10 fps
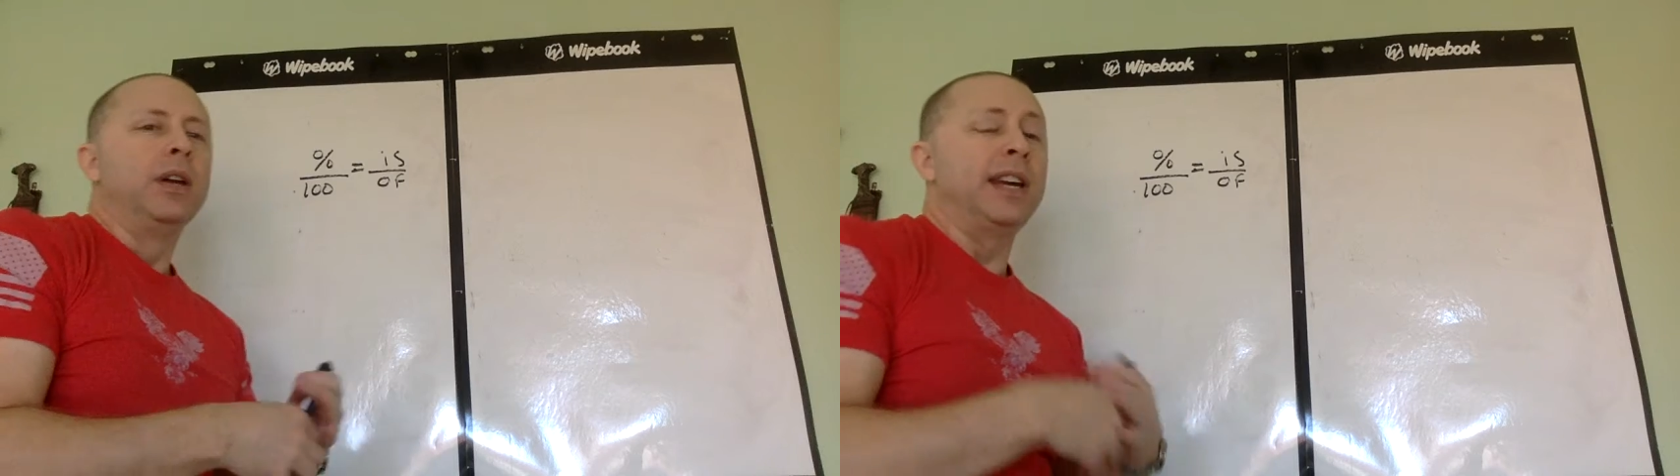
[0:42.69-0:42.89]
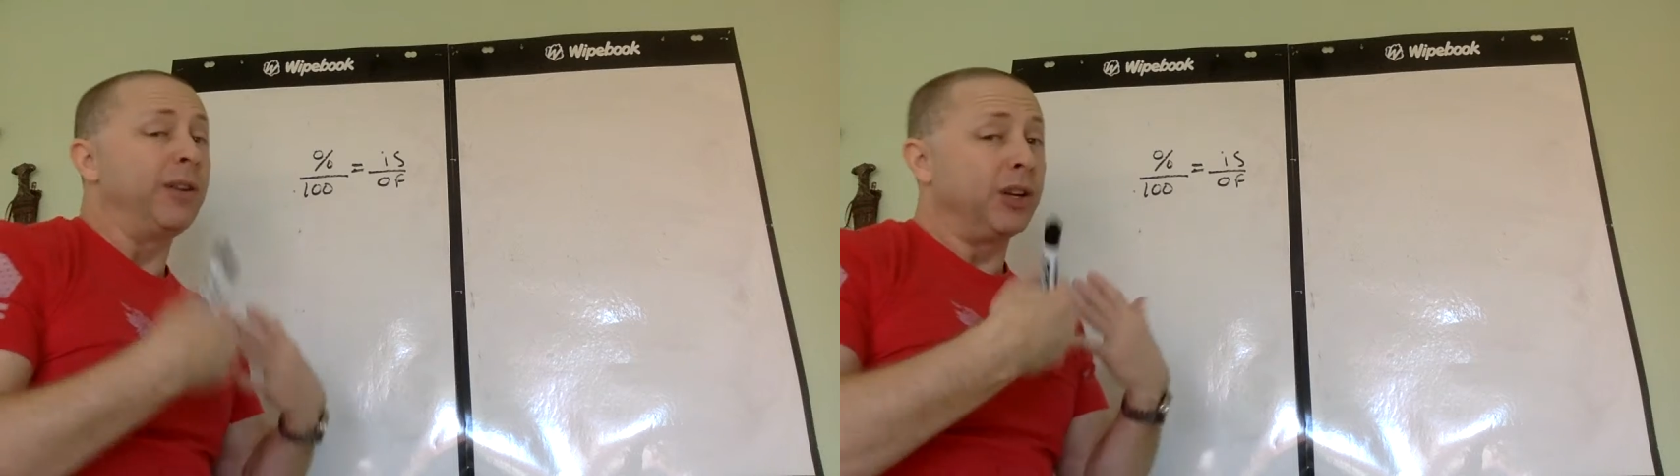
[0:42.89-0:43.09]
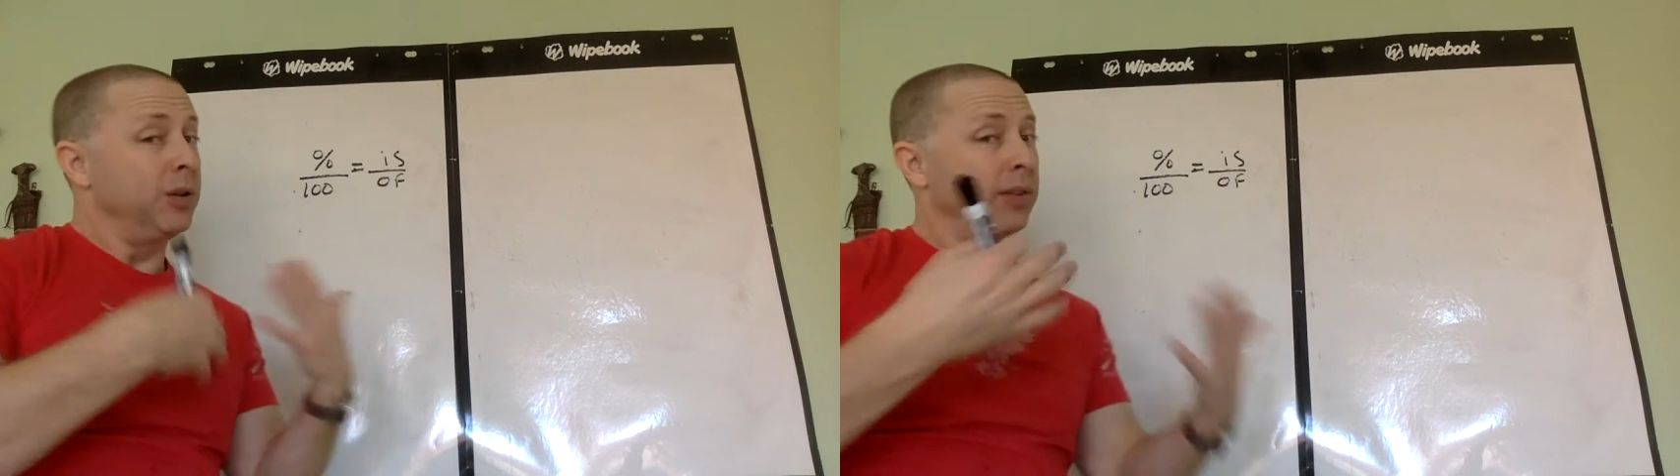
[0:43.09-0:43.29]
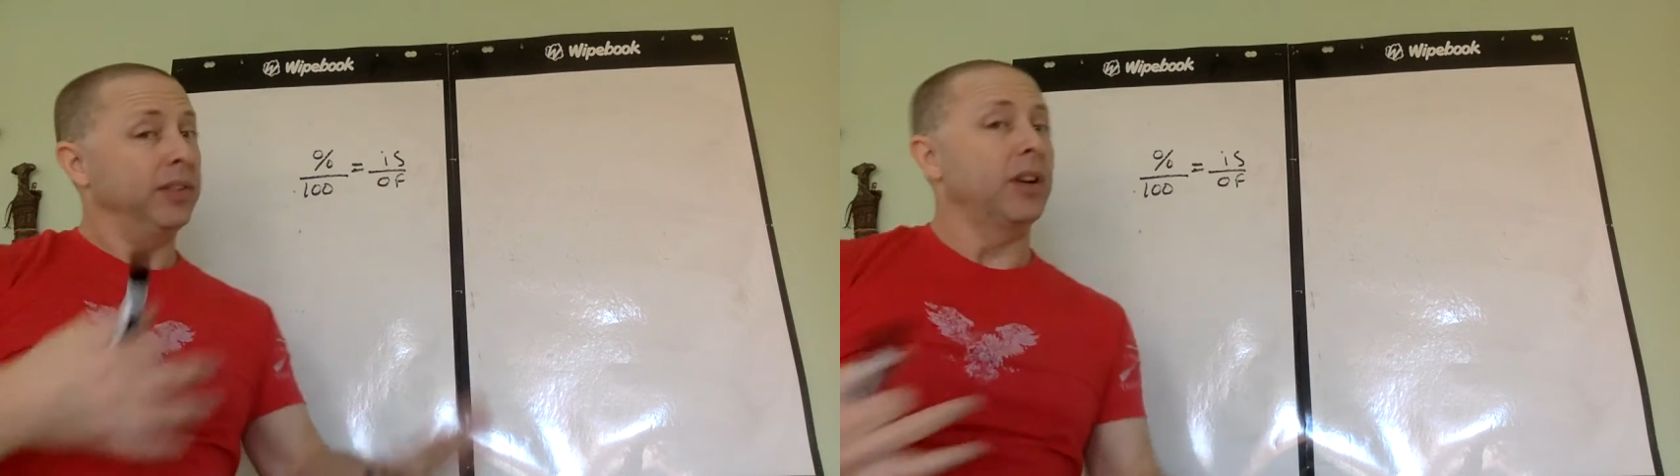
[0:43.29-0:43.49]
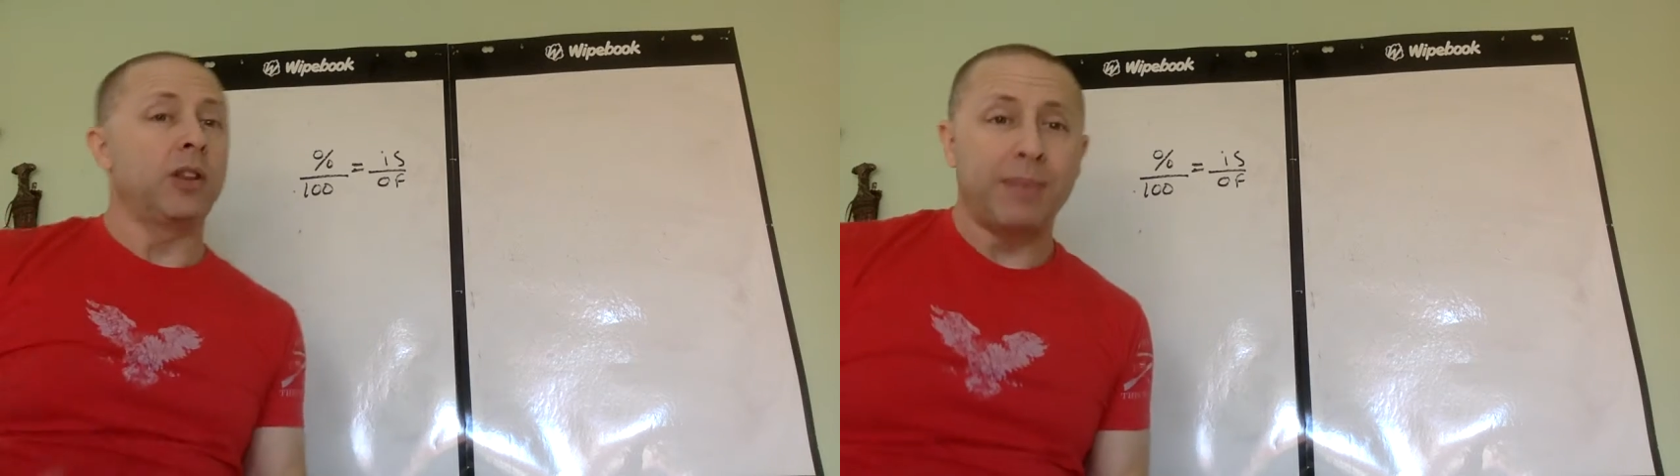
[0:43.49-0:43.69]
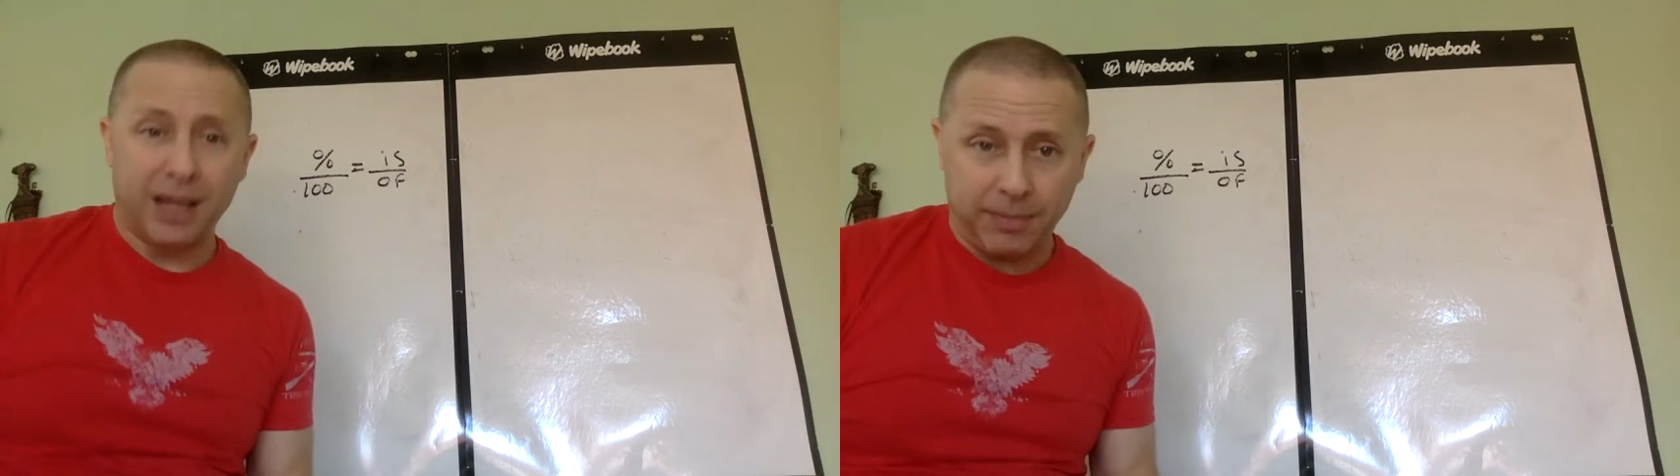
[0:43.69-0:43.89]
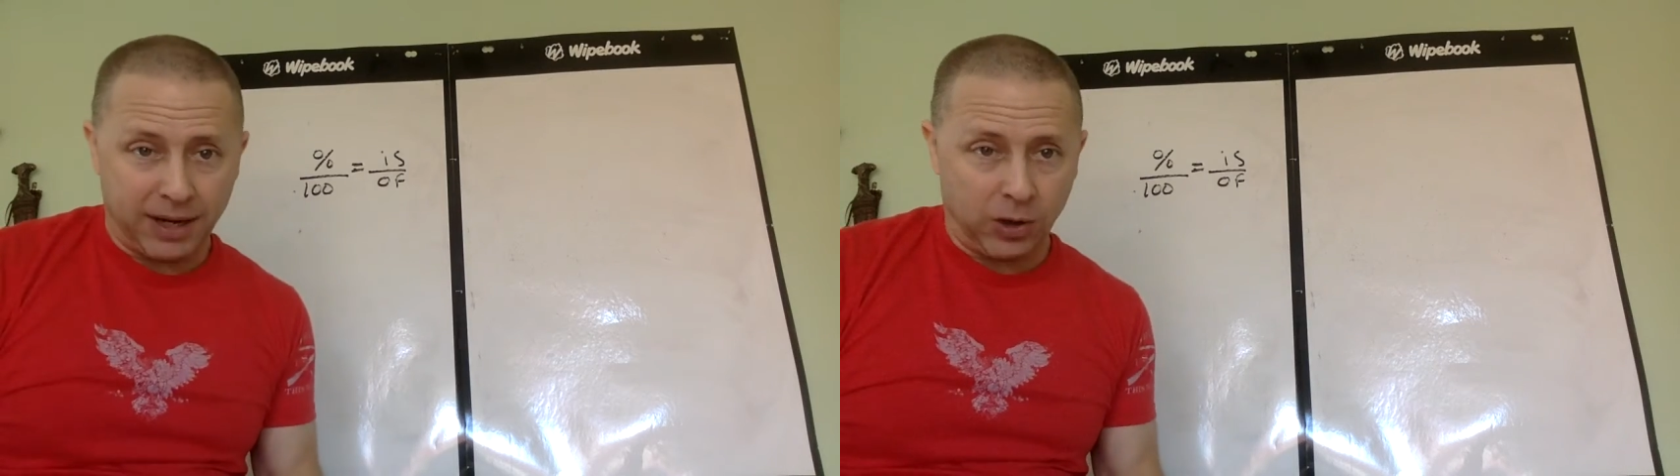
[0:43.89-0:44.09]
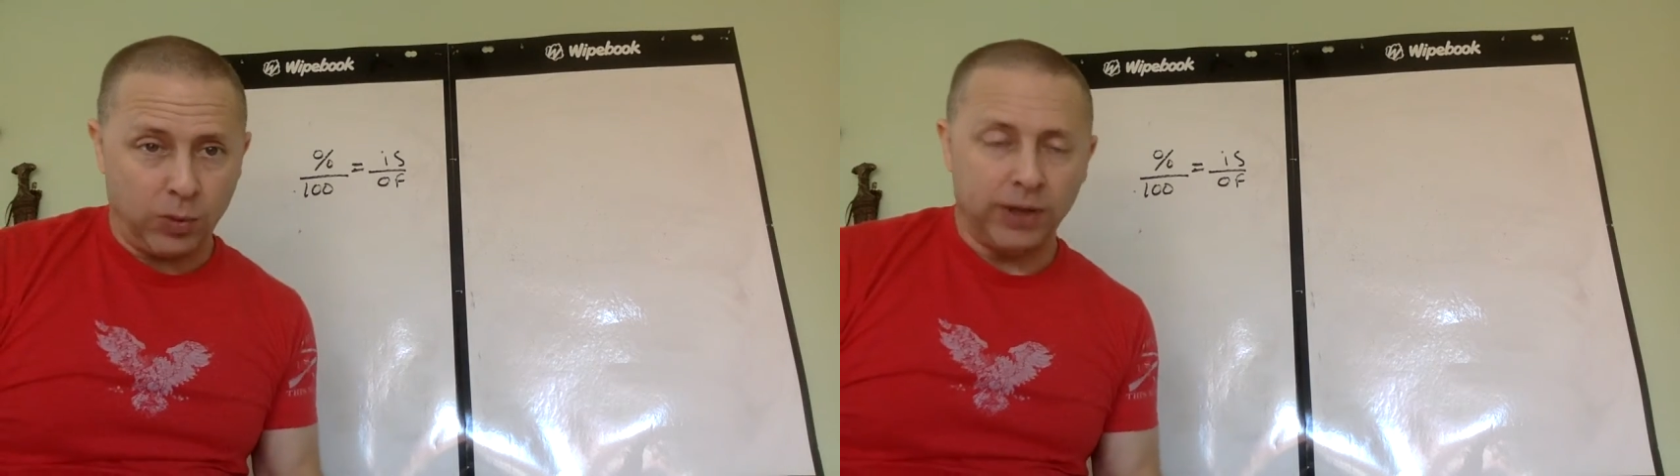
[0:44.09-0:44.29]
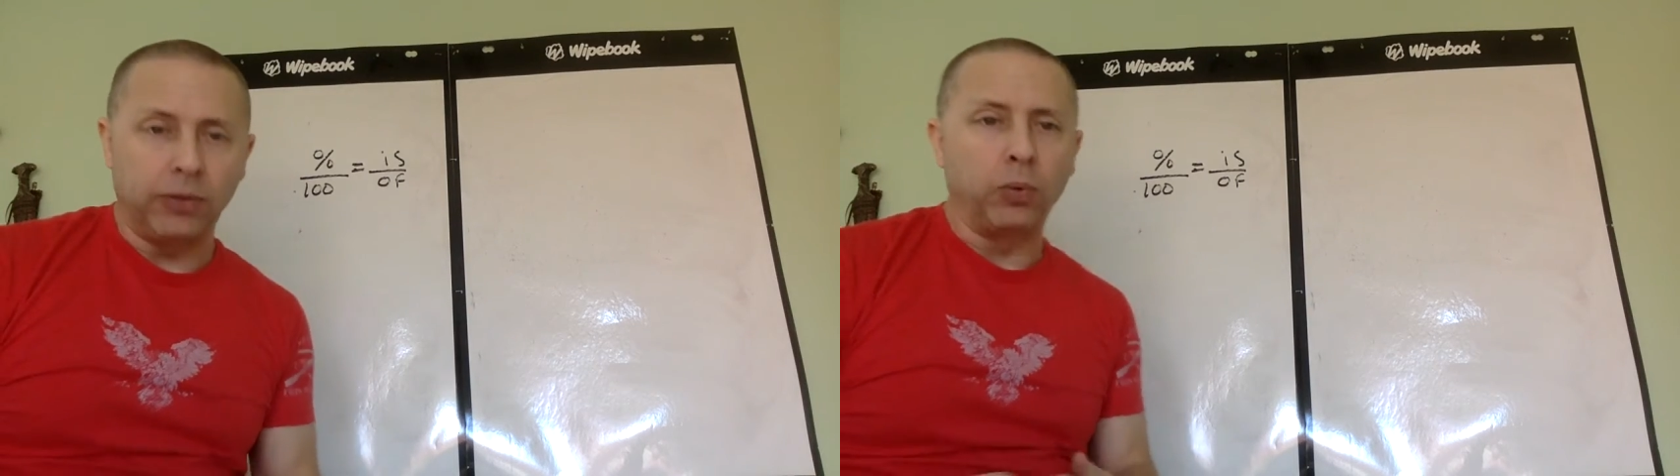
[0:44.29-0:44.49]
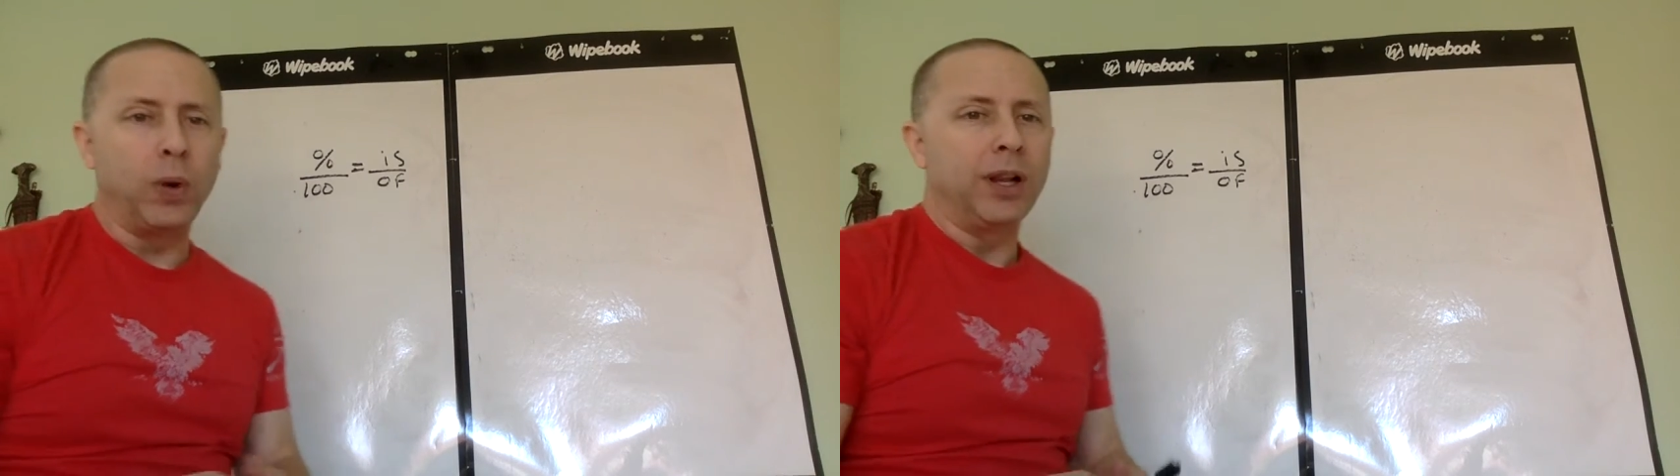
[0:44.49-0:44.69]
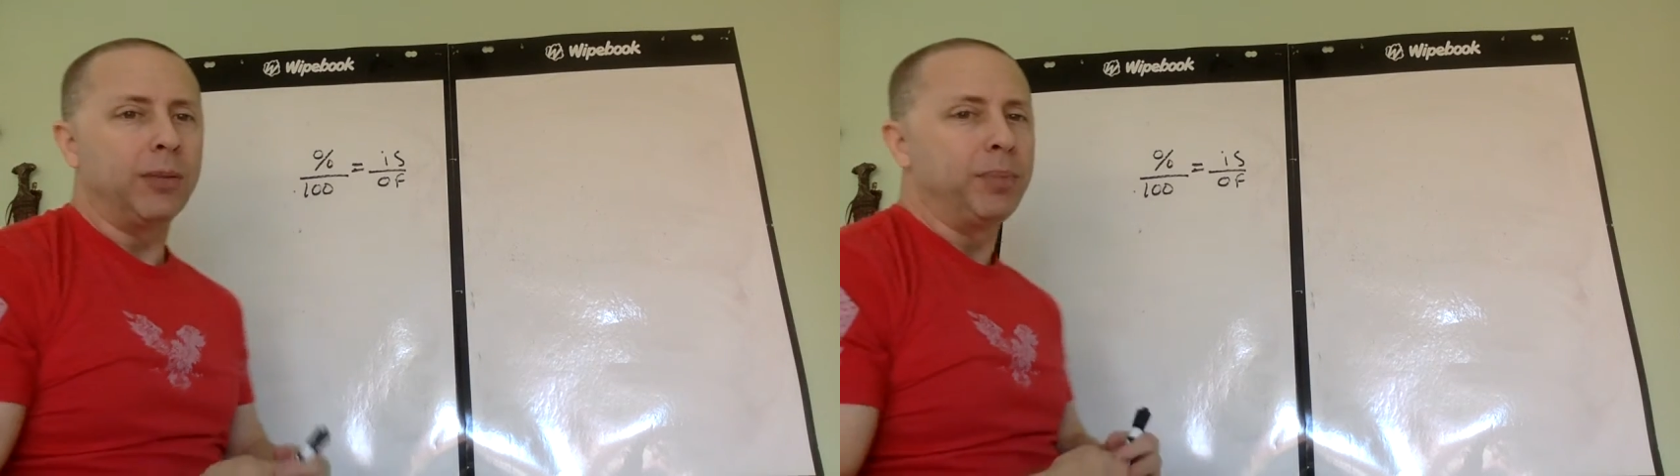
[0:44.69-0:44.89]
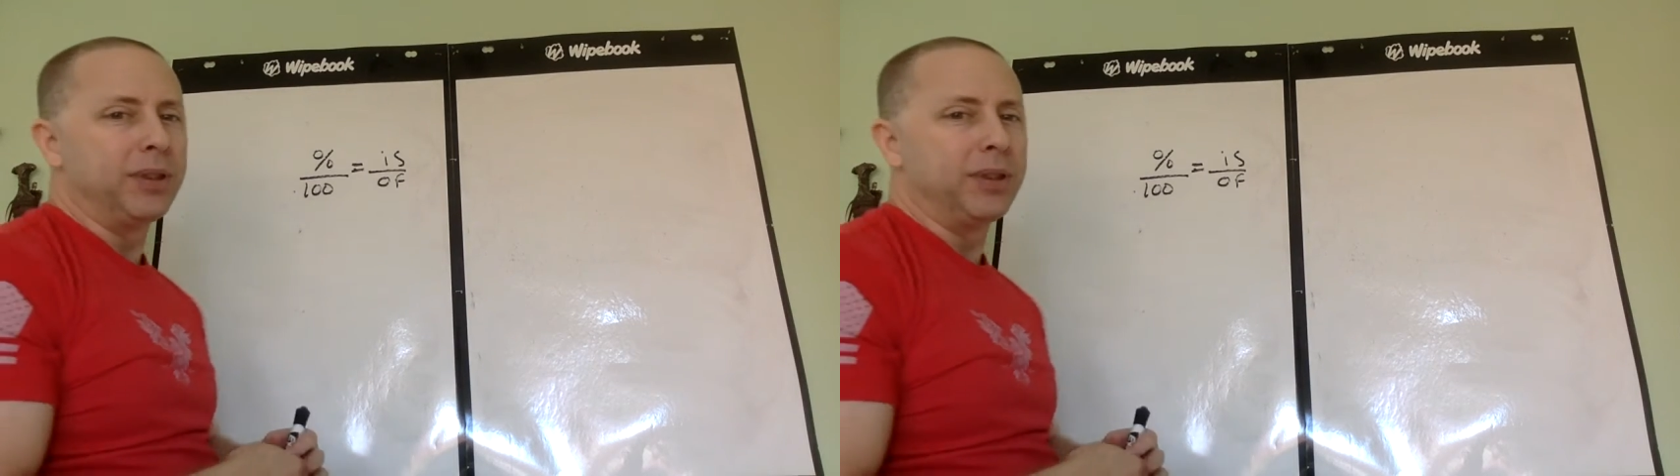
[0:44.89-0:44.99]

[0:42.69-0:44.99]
Now you can do this in other mathematical ways as well,